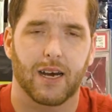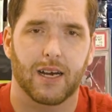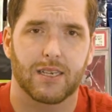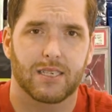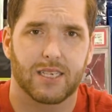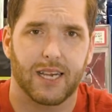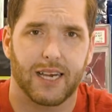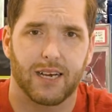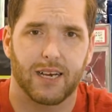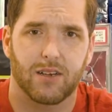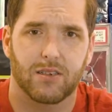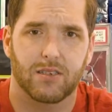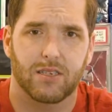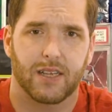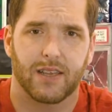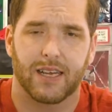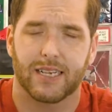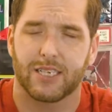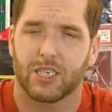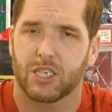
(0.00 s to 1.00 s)
sales,
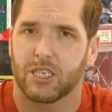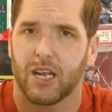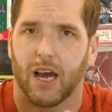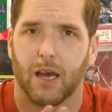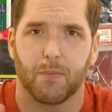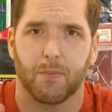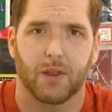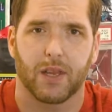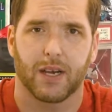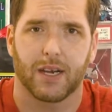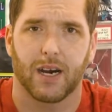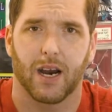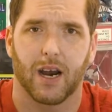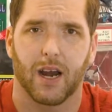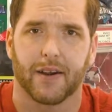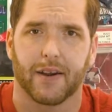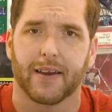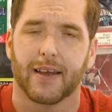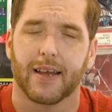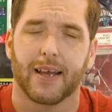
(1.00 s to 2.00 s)
and then just type in the
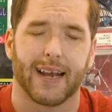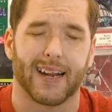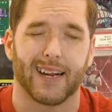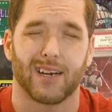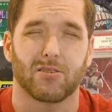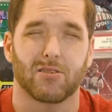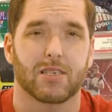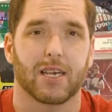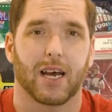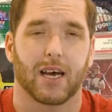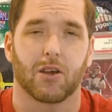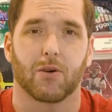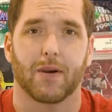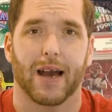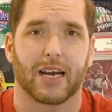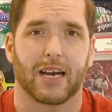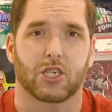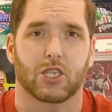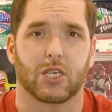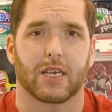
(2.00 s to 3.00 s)
card, and it'll tell you
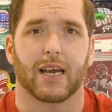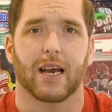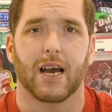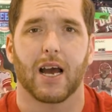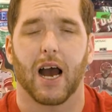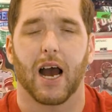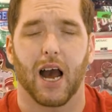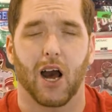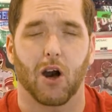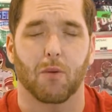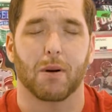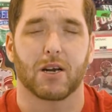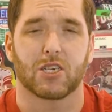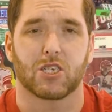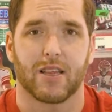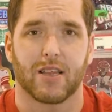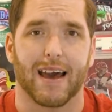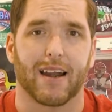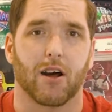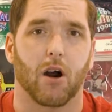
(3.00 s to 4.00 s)
actually how
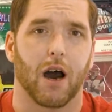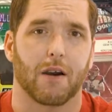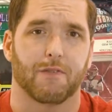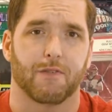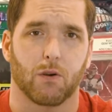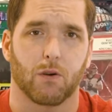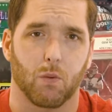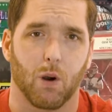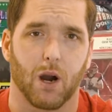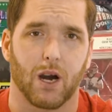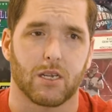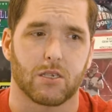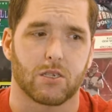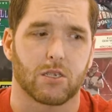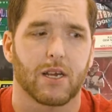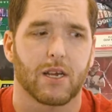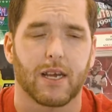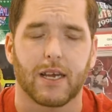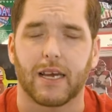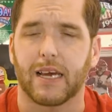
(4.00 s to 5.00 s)
much that offer
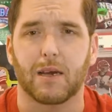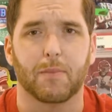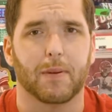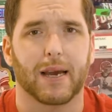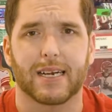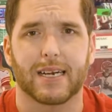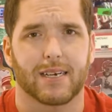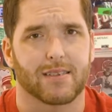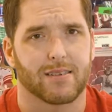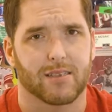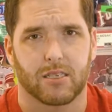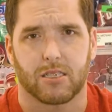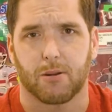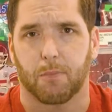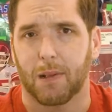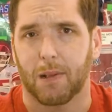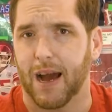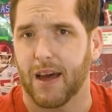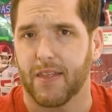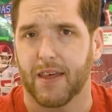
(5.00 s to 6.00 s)
was. eBay doesn't
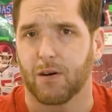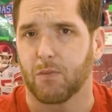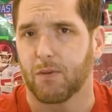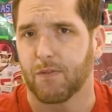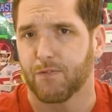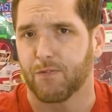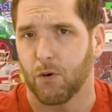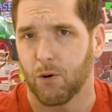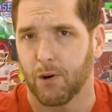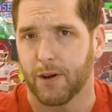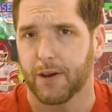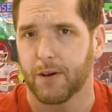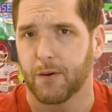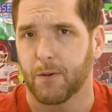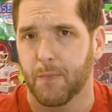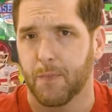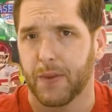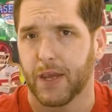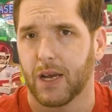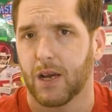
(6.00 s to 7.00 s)
supply that for
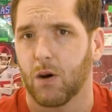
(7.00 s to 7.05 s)
you.